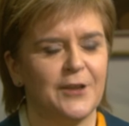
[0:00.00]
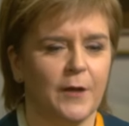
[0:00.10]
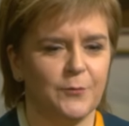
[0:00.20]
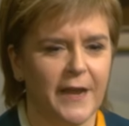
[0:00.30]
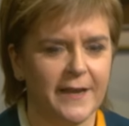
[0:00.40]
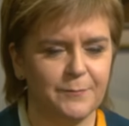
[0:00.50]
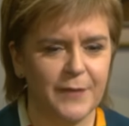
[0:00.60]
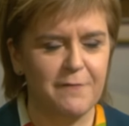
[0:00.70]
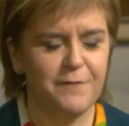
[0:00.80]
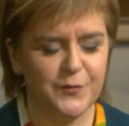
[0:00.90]
you know, when I
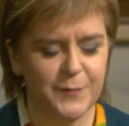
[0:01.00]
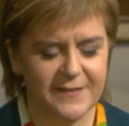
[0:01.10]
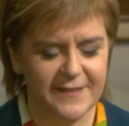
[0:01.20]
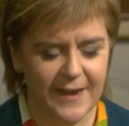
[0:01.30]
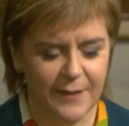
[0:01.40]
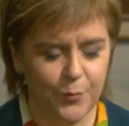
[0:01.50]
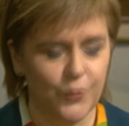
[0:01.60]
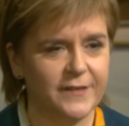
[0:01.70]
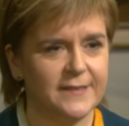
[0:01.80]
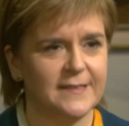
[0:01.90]
became First Minister, I
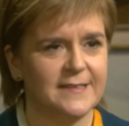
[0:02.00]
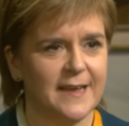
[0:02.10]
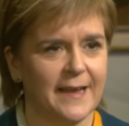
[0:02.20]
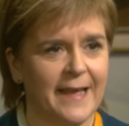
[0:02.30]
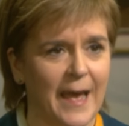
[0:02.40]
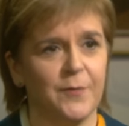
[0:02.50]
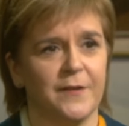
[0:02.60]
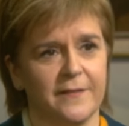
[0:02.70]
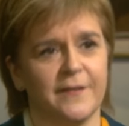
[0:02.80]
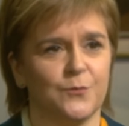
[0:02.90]
appointed a
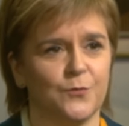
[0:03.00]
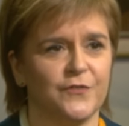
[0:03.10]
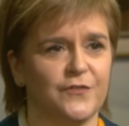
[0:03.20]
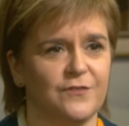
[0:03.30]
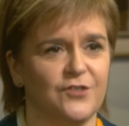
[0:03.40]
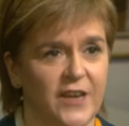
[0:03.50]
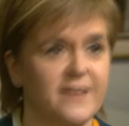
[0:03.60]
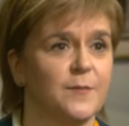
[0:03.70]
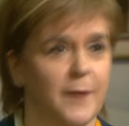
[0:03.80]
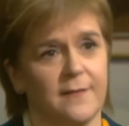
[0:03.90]
cabinet that was
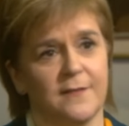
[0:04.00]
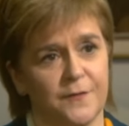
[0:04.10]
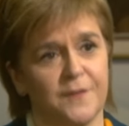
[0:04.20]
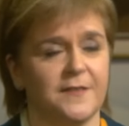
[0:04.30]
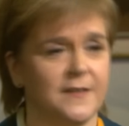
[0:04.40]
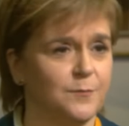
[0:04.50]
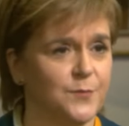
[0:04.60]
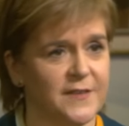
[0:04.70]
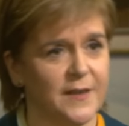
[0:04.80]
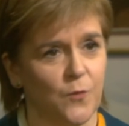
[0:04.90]
gender balance,
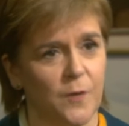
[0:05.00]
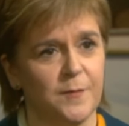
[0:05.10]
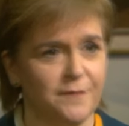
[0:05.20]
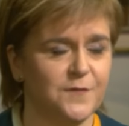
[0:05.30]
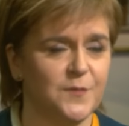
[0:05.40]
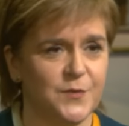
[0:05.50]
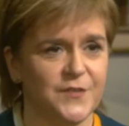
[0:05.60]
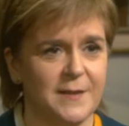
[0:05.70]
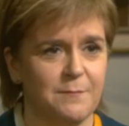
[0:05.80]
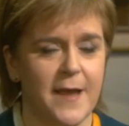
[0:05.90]
50% women,
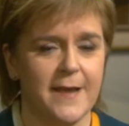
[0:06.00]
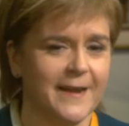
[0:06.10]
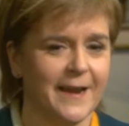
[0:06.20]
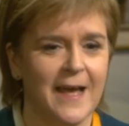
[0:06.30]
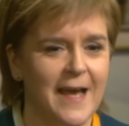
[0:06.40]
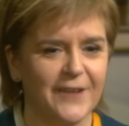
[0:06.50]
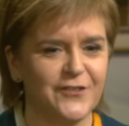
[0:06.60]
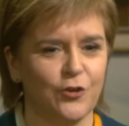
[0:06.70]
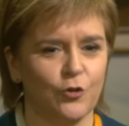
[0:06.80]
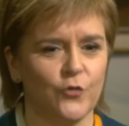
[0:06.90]
50% men. And I
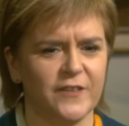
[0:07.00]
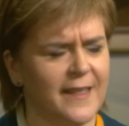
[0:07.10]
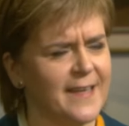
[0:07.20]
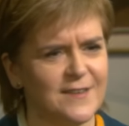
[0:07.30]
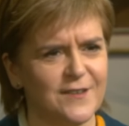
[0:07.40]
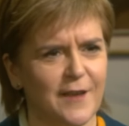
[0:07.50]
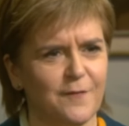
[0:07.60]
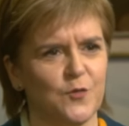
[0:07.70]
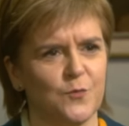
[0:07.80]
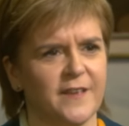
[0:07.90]
actually got lots of letters
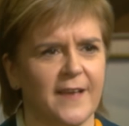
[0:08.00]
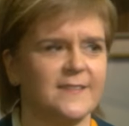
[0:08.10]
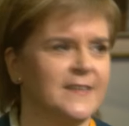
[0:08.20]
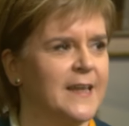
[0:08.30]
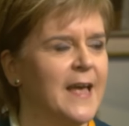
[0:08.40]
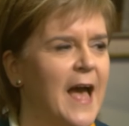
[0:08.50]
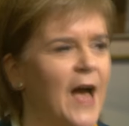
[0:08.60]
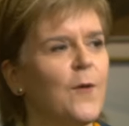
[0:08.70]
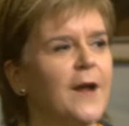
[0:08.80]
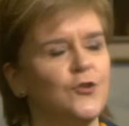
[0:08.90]
afterwards asking
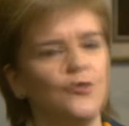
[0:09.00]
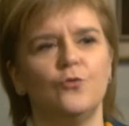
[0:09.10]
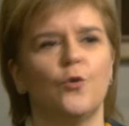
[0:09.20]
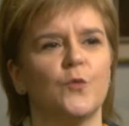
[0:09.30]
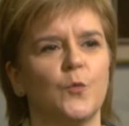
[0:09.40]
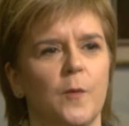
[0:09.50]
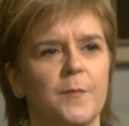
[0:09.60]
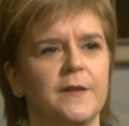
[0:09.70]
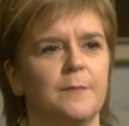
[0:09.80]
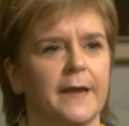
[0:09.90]
how I knew all the
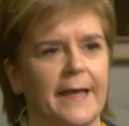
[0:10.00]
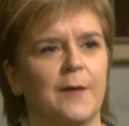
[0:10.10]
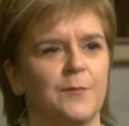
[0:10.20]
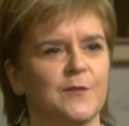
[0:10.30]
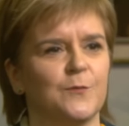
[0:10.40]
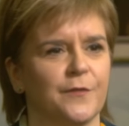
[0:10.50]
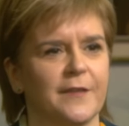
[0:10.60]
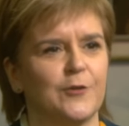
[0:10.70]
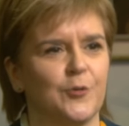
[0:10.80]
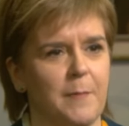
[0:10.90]
women in my cabinet were
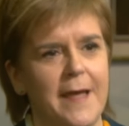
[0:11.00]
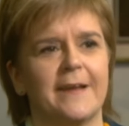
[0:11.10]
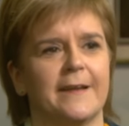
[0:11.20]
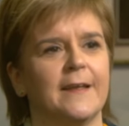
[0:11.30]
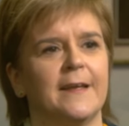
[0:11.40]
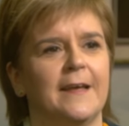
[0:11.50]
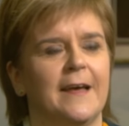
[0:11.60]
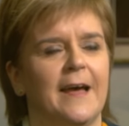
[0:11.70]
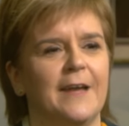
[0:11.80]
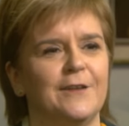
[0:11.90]
there on merit.
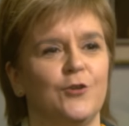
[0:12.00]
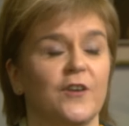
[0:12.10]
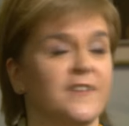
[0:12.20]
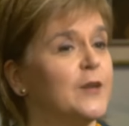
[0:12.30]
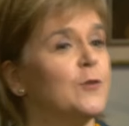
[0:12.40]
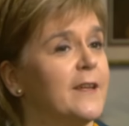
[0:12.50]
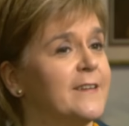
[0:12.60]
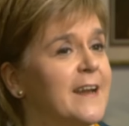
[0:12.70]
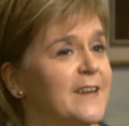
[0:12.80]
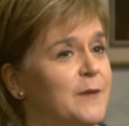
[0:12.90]
Not a single
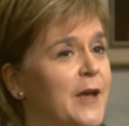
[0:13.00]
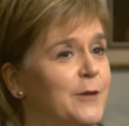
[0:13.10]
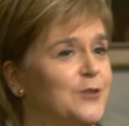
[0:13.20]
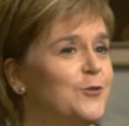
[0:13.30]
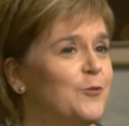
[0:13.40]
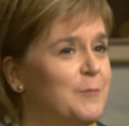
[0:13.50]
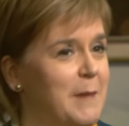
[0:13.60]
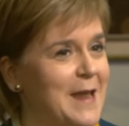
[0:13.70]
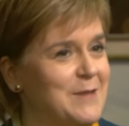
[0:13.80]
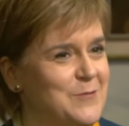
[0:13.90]
letter asked me how I knew all the
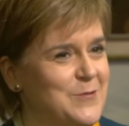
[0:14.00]
men